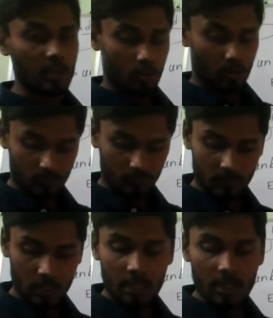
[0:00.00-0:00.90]
Yes or no?
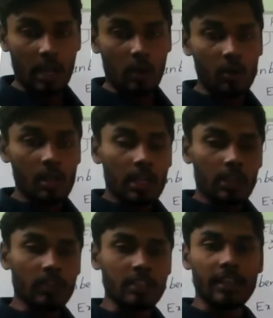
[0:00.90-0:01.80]
Now,
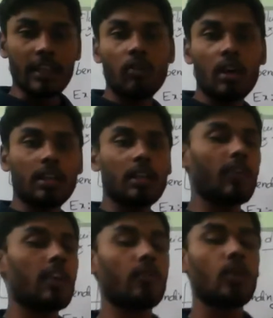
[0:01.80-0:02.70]
if the same water, if
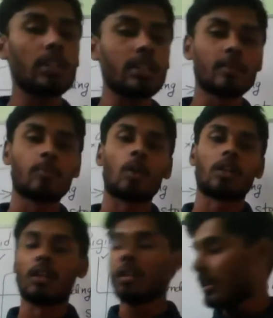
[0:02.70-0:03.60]
I pour in this
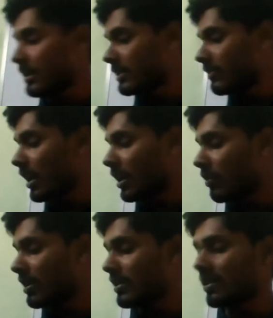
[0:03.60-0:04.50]
bottle, is it will
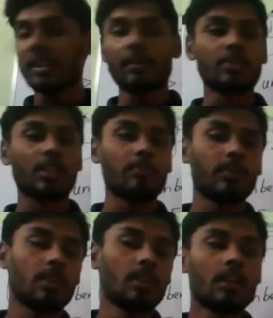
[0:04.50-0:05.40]
acquire the same shape,
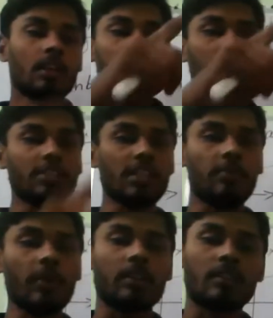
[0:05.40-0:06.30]
this
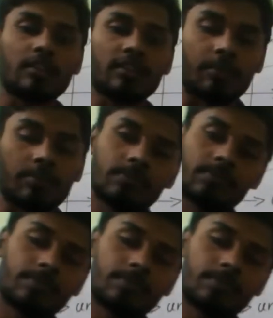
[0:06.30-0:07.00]
shape or that shape?